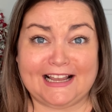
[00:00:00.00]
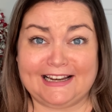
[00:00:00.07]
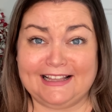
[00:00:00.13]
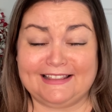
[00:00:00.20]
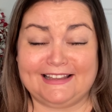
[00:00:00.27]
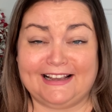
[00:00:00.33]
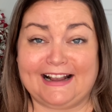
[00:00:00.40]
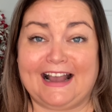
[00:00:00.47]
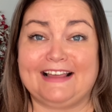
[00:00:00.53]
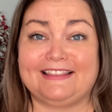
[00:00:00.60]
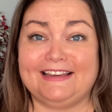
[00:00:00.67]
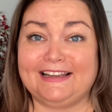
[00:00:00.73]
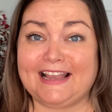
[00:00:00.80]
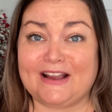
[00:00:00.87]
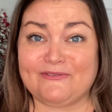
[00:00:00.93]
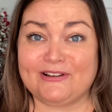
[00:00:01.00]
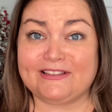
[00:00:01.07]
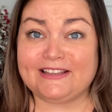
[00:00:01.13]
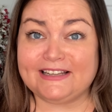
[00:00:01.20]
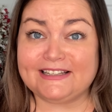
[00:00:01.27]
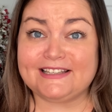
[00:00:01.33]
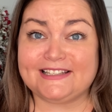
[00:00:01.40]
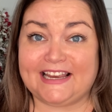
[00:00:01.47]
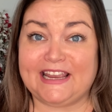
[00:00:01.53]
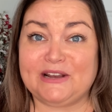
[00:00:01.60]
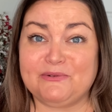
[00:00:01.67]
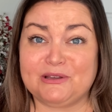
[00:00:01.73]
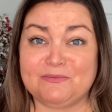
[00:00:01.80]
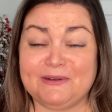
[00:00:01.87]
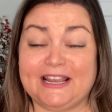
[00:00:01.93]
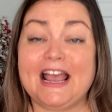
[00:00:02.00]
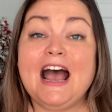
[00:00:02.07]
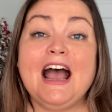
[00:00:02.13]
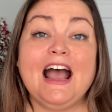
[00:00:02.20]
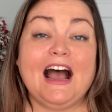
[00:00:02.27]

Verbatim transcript: anything. I think everything's staying with me.